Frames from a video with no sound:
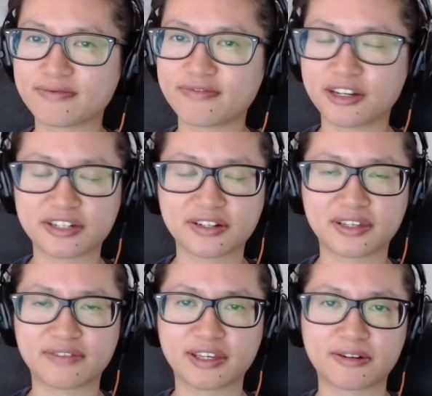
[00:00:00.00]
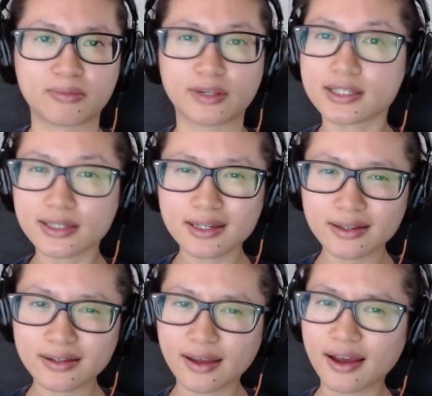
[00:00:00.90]
finished giving it a
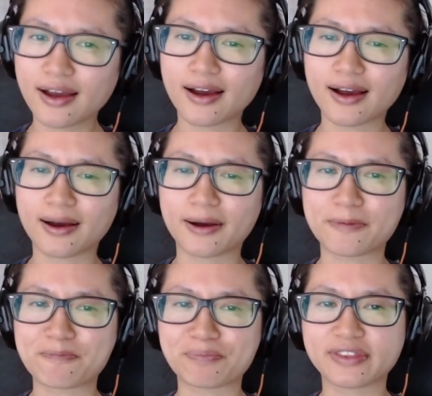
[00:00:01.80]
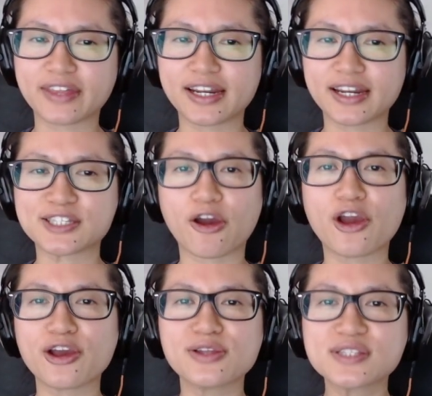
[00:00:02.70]
blessing, that it
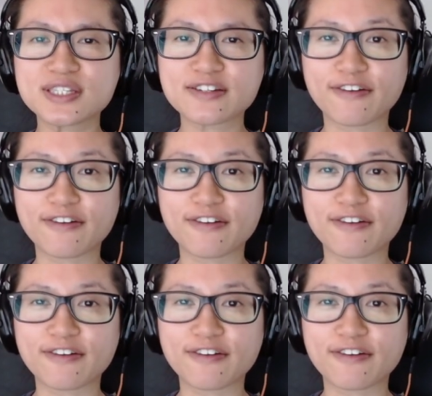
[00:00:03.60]
turns